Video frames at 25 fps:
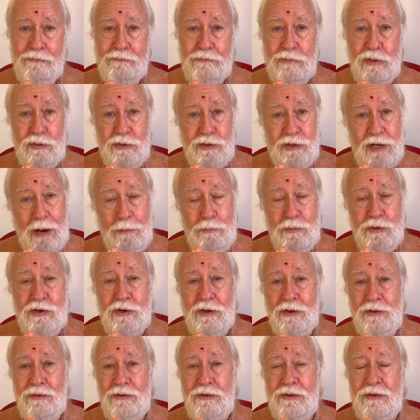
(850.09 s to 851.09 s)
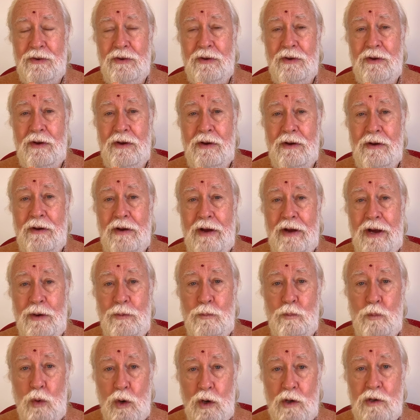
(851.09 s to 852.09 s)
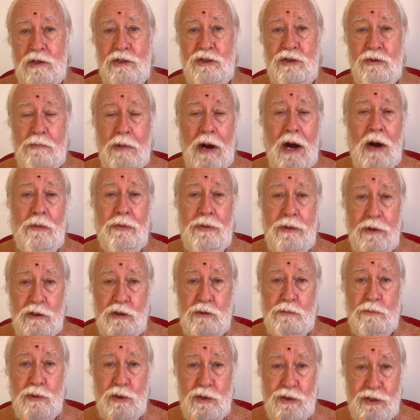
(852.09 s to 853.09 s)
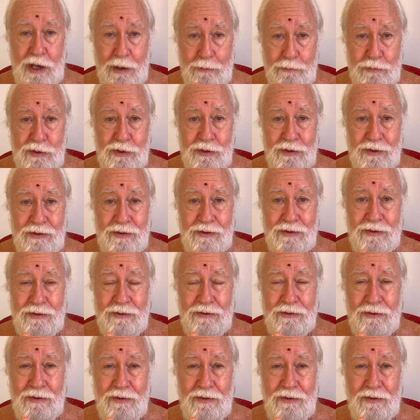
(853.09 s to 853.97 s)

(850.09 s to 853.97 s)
perceptions, and words about those perceptions